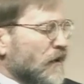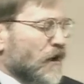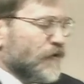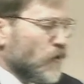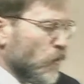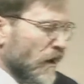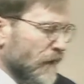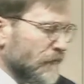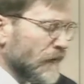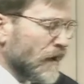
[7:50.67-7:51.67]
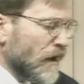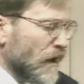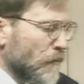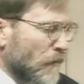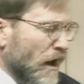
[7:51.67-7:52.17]
if you
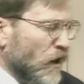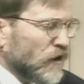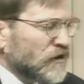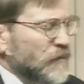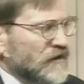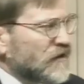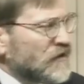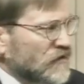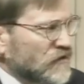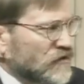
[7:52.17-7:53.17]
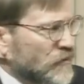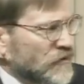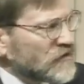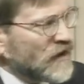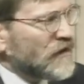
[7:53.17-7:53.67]
win, my ultimate citizenship
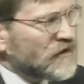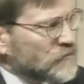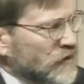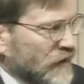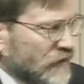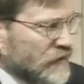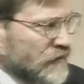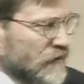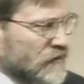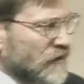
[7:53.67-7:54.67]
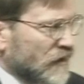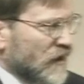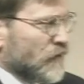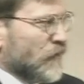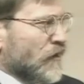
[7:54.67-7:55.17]
is not on this planet. It's in the
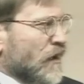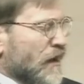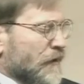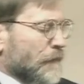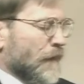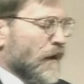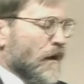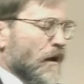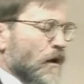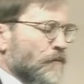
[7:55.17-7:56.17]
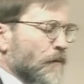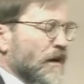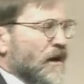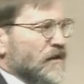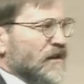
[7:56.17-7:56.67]
kingdom of God. But
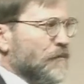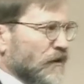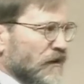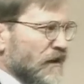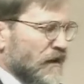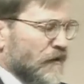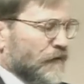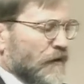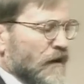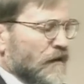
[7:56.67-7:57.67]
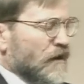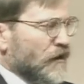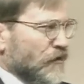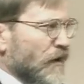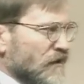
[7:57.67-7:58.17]
because I believe that
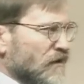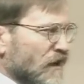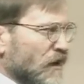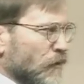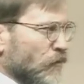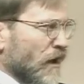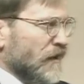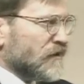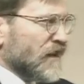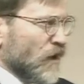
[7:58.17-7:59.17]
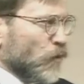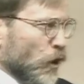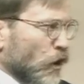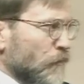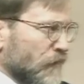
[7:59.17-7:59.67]
it threatens unalienable rights and
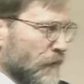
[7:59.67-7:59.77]
will hurt